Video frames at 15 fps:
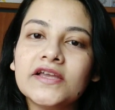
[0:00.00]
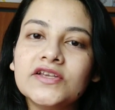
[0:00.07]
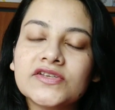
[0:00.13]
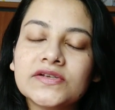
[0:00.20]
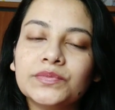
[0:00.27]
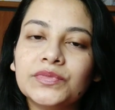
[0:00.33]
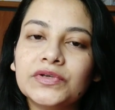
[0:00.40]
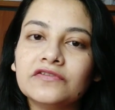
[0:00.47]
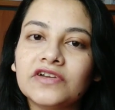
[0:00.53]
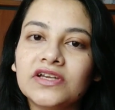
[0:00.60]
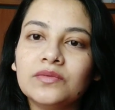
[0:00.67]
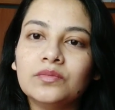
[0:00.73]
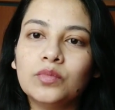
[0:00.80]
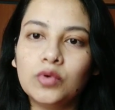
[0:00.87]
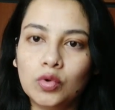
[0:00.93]
I just appear
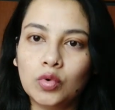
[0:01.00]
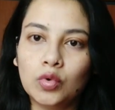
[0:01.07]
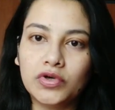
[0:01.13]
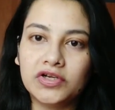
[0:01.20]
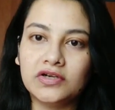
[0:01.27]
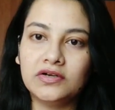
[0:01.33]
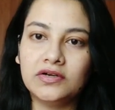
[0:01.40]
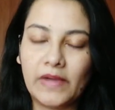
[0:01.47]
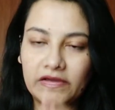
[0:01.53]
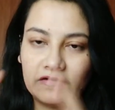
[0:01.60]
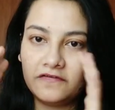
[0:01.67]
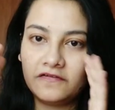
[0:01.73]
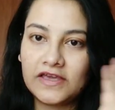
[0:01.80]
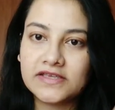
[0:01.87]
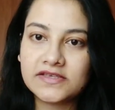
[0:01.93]
very bloated. My
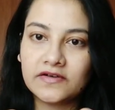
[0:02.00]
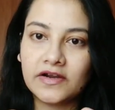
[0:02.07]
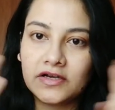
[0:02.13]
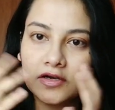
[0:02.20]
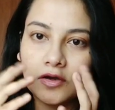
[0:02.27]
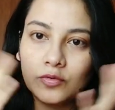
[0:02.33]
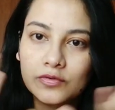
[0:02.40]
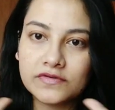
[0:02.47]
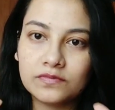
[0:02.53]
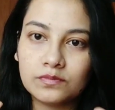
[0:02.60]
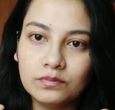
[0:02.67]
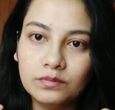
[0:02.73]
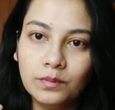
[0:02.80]
face right now is